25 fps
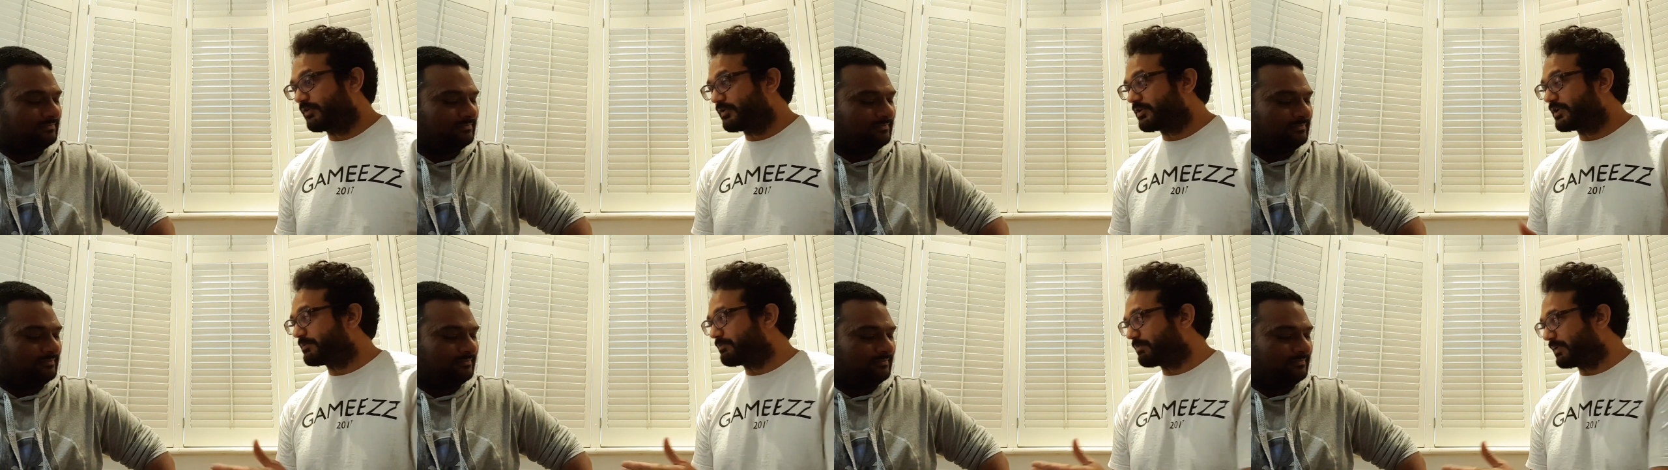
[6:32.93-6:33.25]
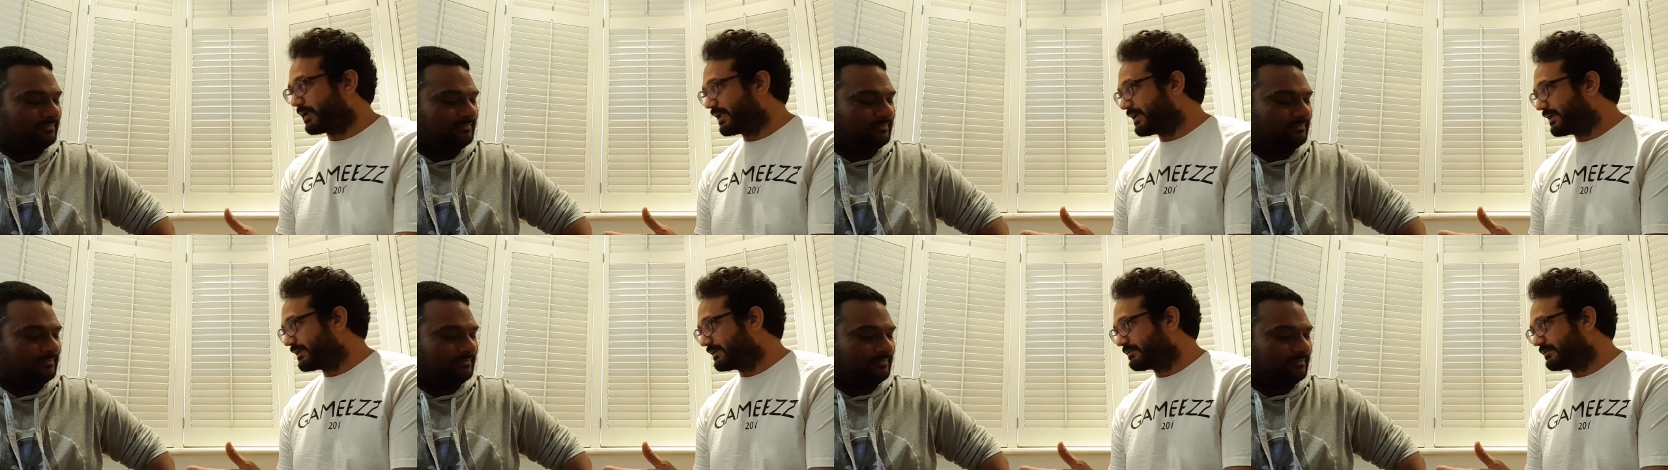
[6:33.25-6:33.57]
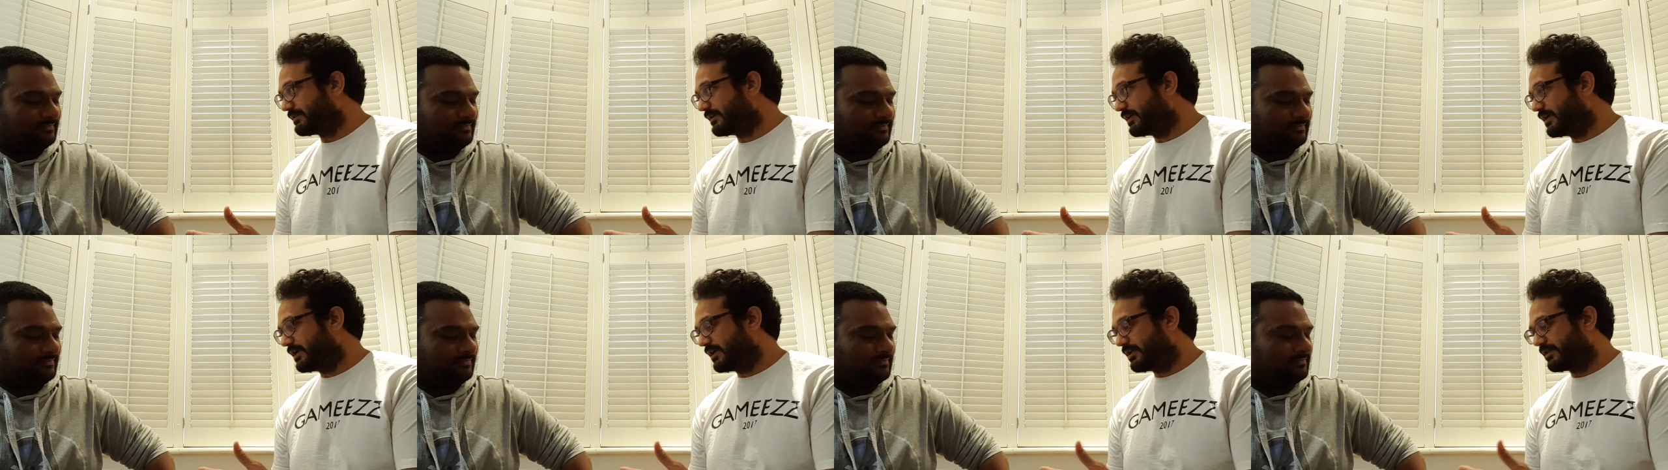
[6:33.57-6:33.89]
Speaker 1: only played
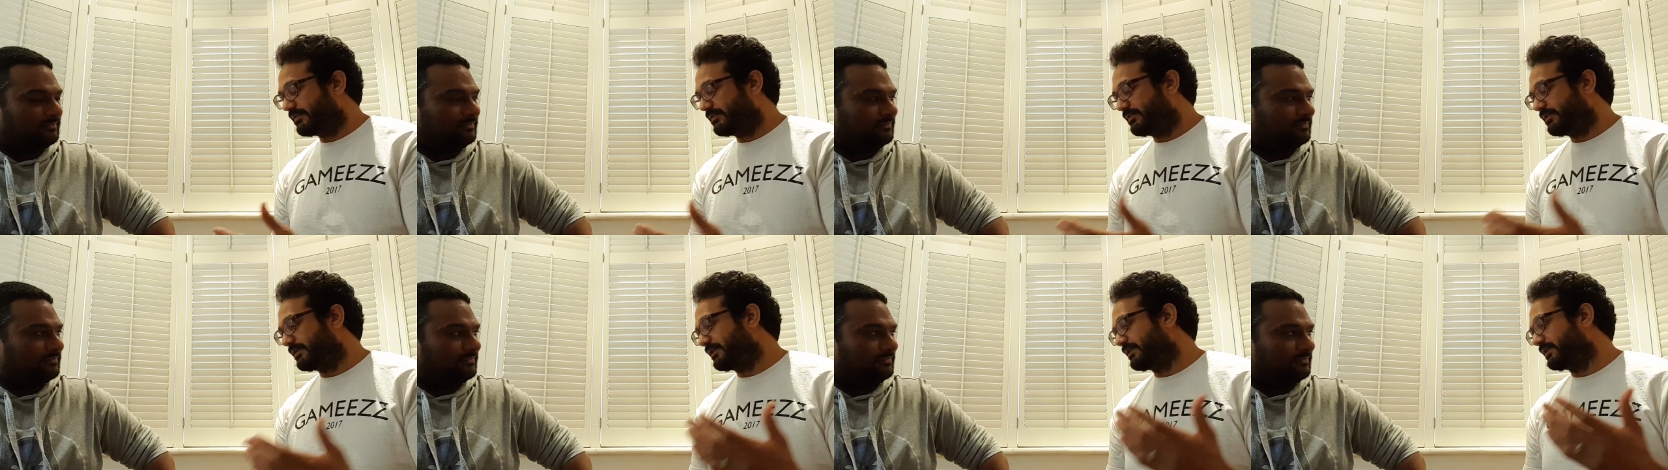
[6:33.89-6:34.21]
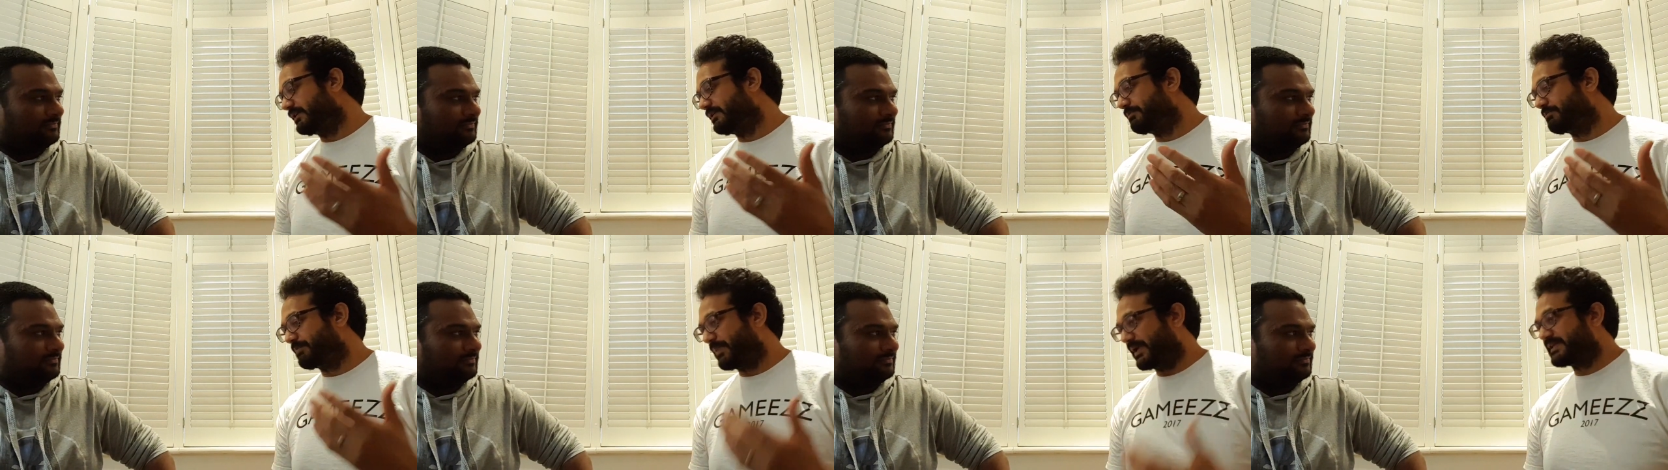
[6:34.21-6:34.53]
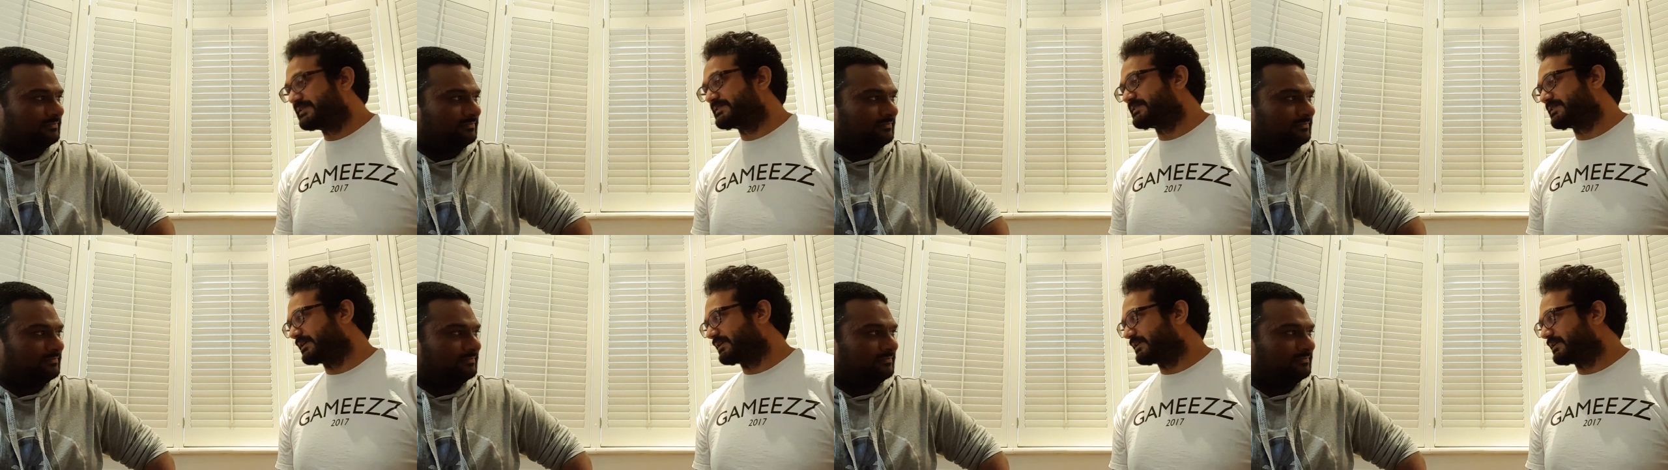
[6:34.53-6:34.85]
the
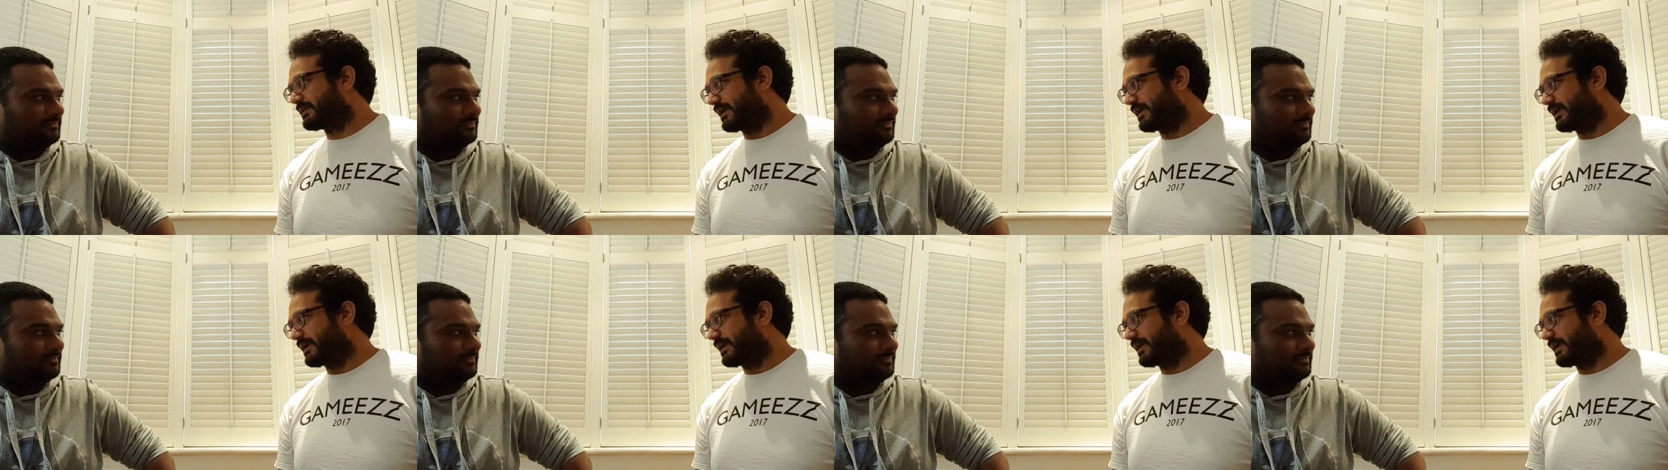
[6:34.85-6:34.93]
basic